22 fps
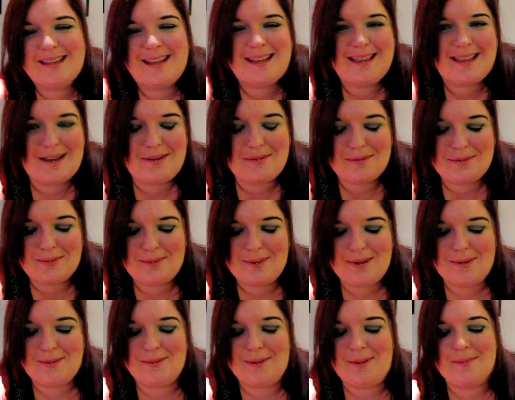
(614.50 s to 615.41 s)
think that one's
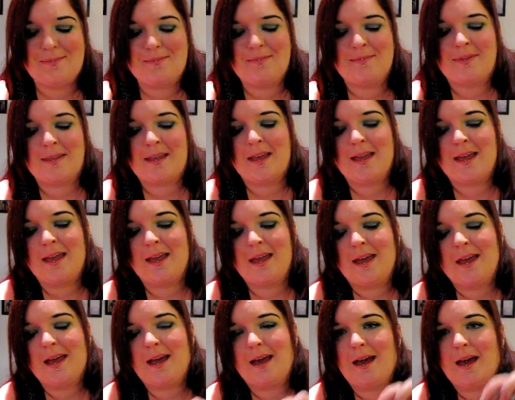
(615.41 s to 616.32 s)
quite sweet.
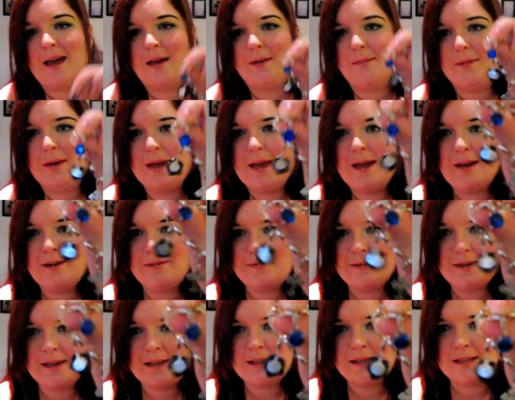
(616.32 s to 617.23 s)
I have
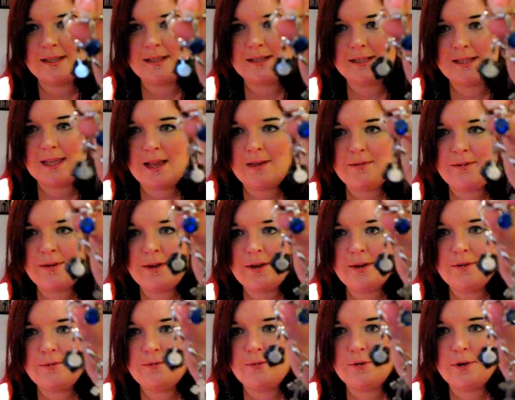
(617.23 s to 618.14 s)
a
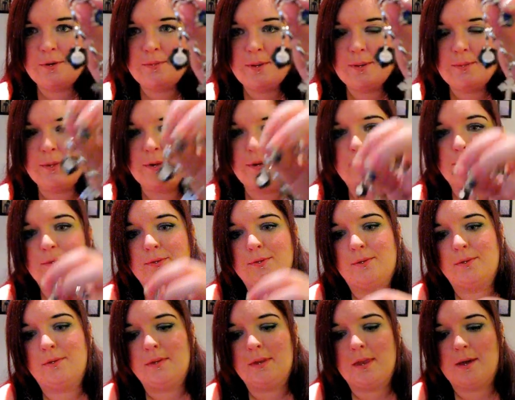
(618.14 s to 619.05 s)
sapphire for my
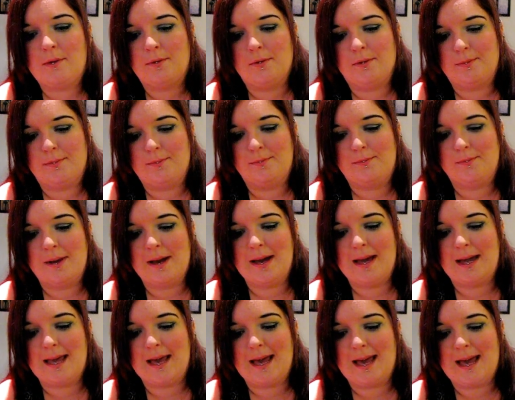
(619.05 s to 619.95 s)
birthstone, that was
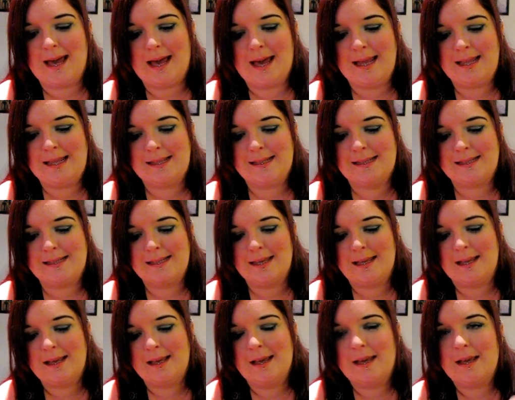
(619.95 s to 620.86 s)
my aunt.
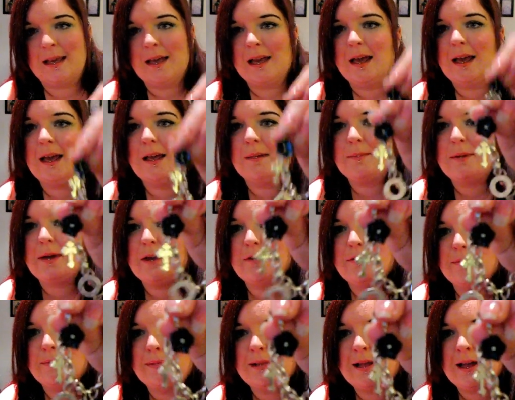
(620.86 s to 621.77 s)
I have
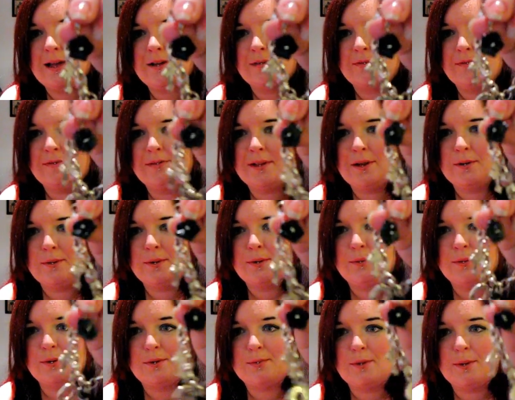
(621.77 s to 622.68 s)
a black
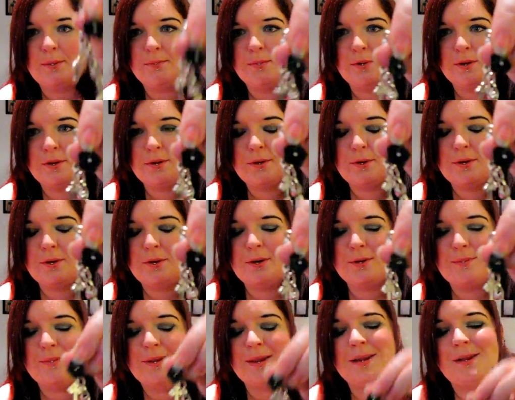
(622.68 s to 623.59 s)
flower, which my brother
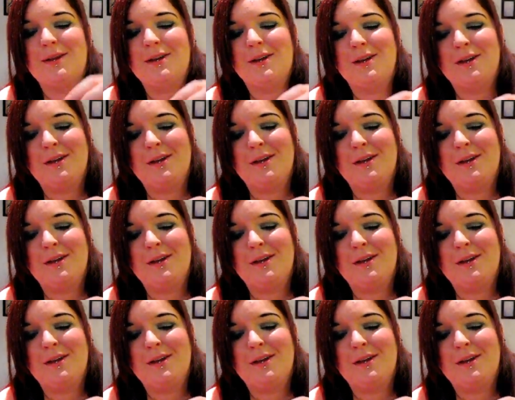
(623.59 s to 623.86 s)
got me.